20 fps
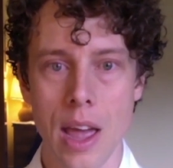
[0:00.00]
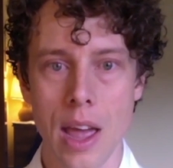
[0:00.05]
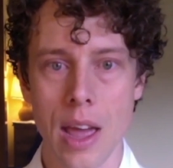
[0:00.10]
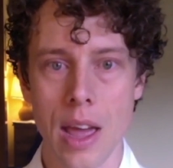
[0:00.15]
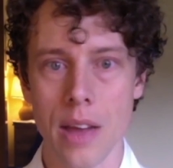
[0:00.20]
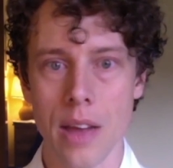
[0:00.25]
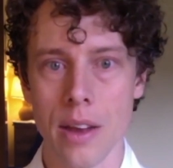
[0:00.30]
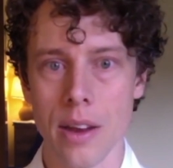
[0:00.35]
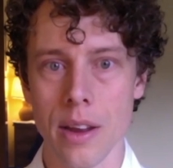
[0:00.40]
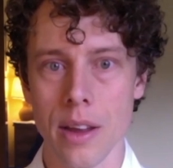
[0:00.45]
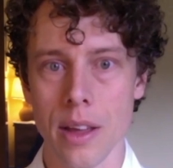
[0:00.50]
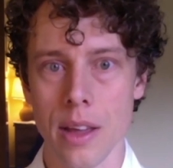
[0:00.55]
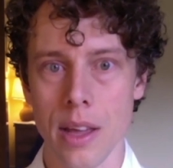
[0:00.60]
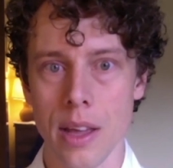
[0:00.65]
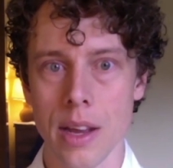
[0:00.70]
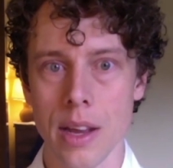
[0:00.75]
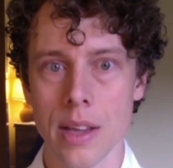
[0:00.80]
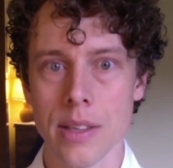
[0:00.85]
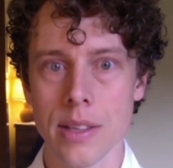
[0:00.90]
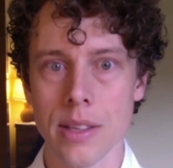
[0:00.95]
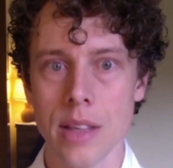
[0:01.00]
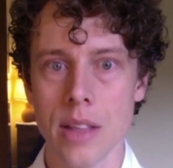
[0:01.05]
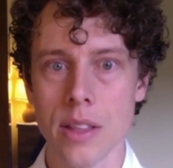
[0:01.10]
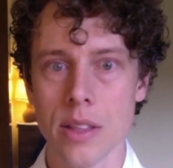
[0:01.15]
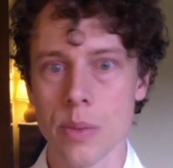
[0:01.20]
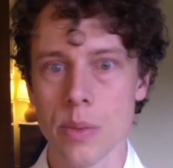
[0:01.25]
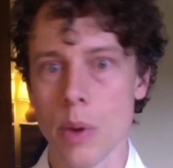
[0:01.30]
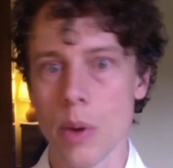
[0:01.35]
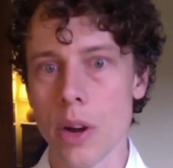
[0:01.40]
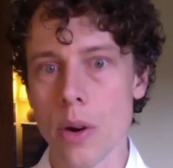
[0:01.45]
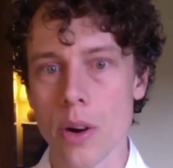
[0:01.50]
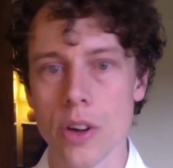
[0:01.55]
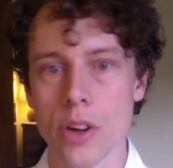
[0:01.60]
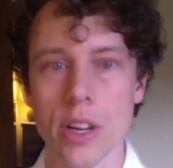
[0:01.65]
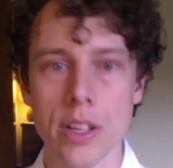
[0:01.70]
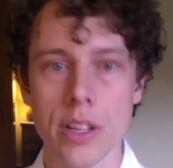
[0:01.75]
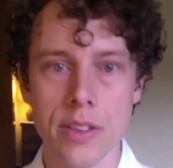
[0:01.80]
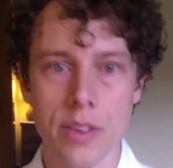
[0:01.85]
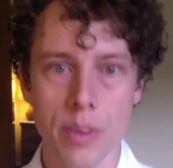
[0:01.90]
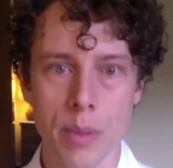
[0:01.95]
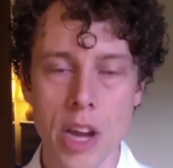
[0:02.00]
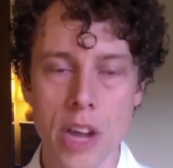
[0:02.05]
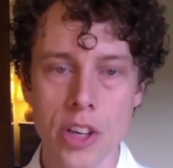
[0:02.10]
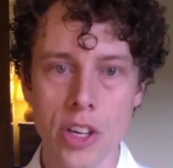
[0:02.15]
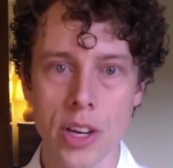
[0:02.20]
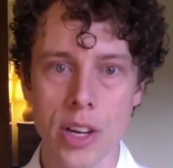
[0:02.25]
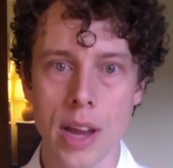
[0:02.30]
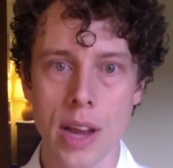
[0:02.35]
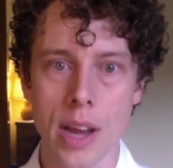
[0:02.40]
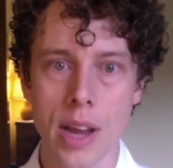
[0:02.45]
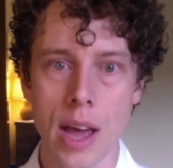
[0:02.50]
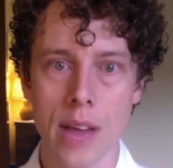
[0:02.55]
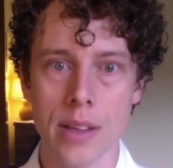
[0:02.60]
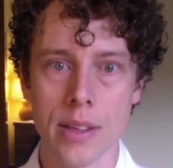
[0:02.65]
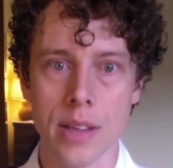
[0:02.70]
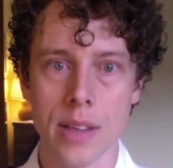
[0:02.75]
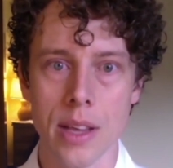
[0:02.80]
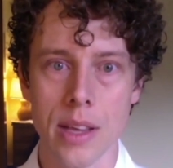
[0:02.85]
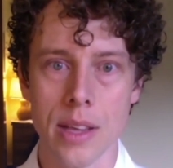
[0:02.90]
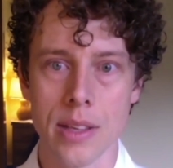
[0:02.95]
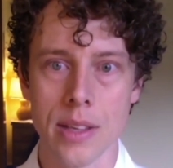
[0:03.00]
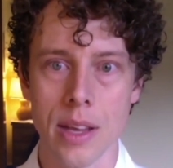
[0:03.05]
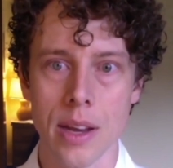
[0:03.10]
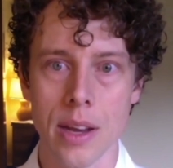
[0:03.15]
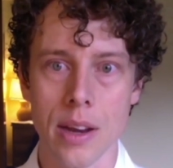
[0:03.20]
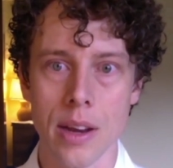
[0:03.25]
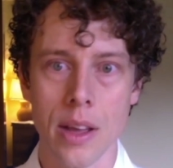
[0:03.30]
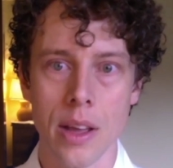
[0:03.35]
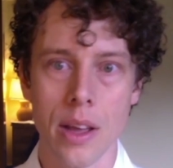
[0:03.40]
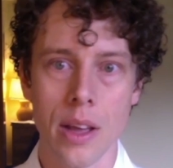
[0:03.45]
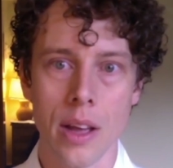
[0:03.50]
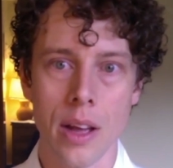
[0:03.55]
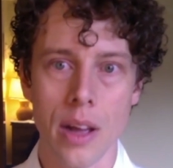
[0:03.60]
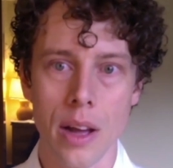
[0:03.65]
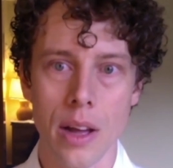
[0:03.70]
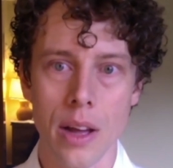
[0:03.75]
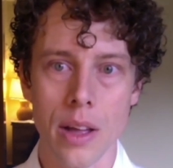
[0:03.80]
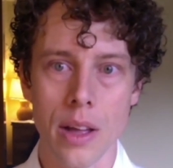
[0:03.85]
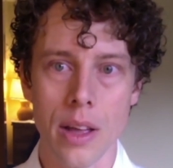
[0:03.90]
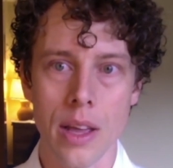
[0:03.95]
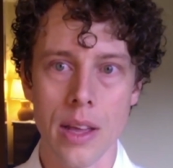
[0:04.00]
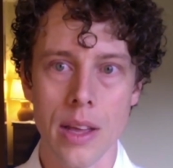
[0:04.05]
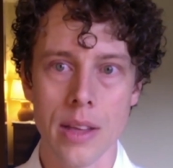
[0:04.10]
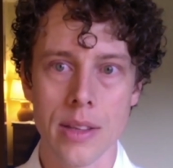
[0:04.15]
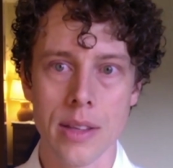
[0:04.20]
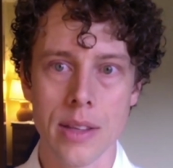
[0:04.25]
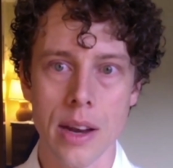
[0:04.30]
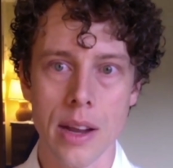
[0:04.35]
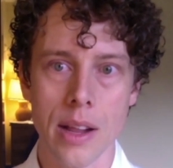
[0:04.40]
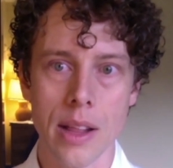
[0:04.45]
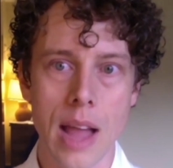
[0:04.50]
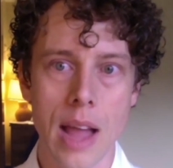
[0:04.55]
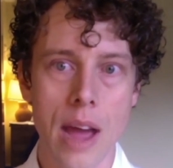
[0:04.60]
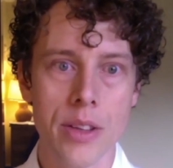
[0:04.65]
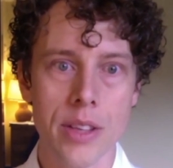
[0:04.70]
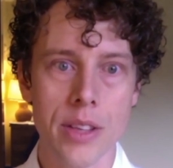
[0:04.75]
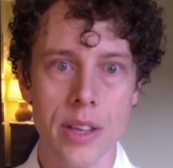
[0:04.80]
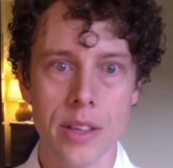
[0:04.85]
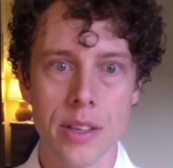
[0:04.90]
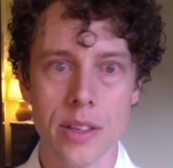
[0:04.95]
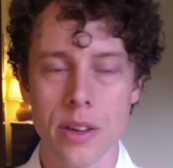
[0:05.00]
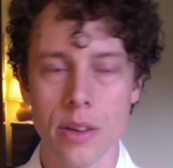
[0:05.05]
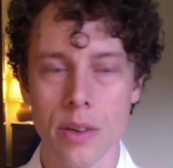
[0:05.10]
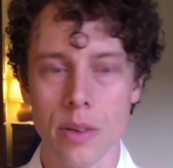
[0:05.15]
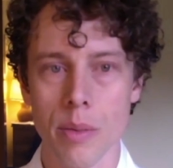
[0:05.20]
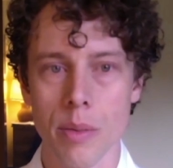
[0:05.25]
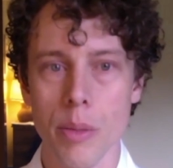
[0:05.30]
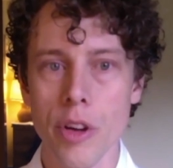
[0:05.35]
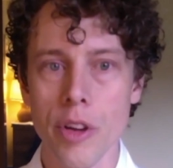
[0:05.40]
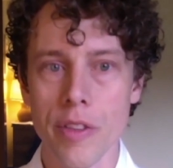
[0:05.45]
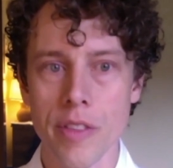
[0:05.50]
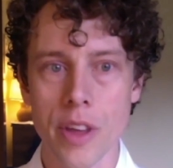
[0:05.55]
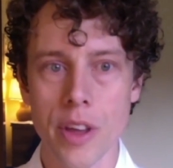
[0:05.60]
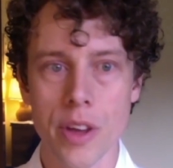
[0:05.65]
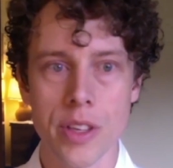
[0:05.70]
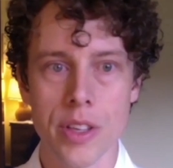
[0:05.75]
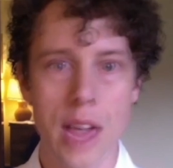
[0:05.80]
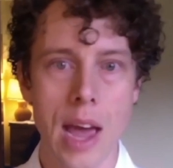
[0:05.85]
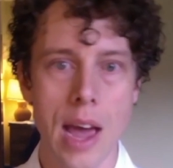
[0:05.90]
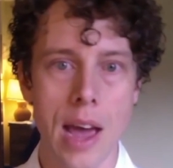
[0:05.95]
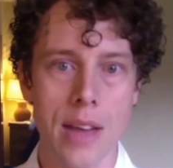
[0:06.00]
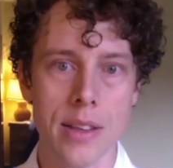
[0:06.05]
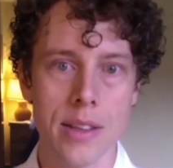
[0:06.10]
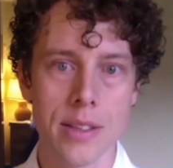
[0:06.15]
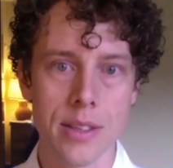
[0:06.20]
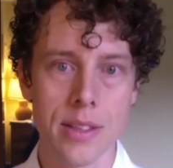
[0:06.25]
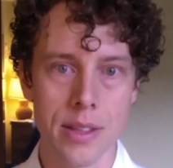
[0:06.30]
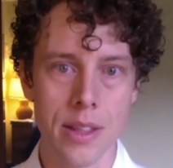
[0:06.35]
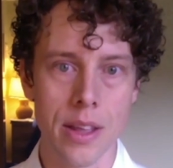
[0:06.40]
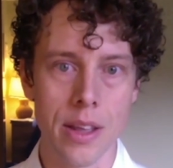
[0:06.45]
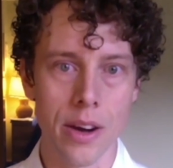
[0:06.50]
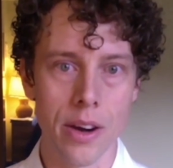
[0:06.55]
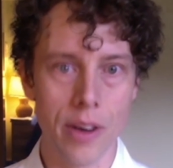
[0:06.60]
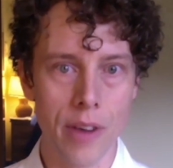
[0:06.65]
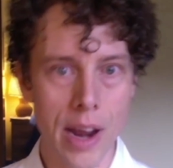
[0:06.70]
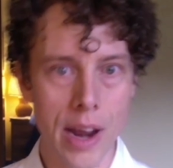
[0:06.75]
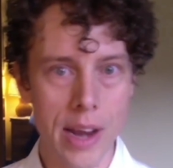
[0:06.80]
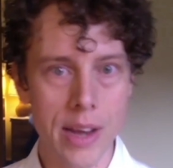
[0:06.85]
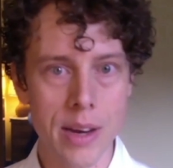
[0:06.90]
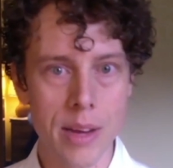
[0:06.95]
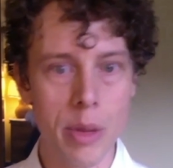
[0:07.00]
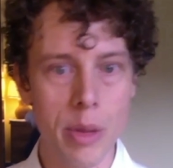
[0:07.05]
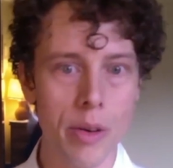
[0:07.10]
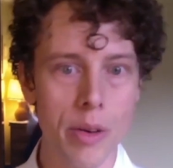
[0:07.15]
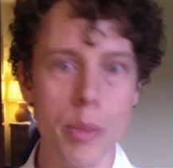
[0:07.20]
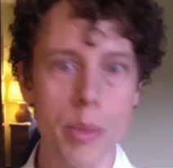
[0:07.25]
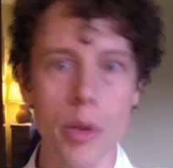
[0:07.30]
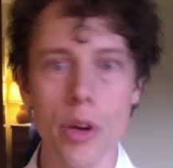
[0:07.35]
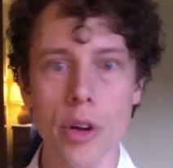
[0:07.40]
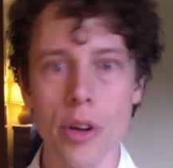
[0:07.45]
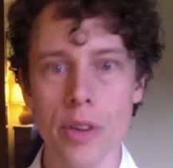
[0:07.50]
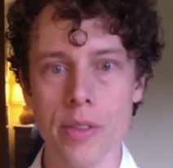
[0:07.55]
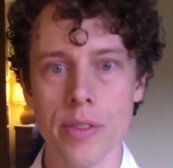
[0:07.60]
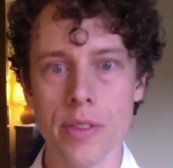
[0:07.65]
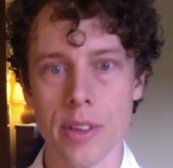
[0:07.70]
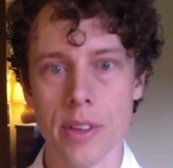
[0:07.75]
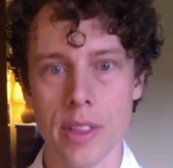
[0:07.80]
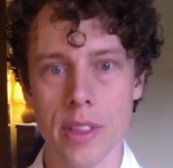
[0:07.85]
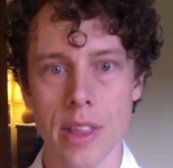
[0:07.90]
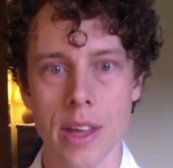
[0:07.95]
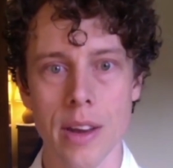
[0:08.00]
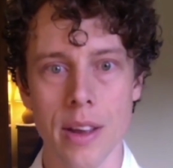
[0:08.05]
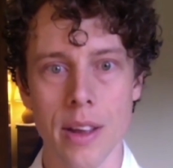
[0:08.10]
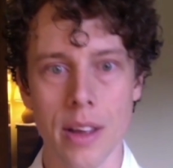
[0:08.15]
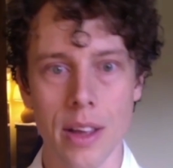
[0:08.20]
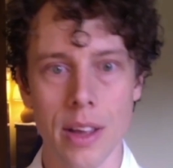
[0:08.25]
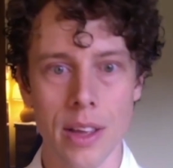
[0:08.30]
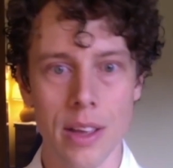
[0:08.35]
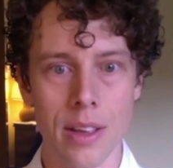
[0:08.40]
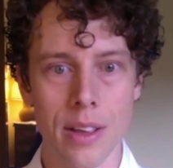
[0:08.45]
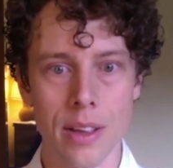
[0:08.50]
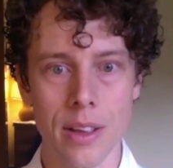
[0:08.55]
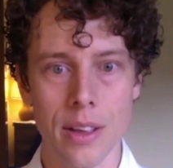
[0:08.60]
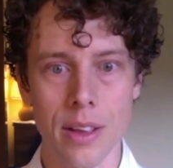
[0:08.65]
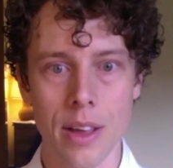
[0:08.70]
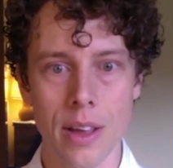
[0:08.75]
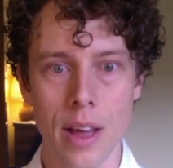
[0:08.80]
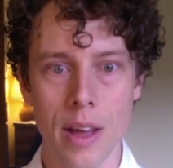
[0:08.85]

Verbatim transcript: Yeah. And yeah. in a sense, what core transformation does is it is it allows us to remove those casts that are ready to be removed, that uh-huh.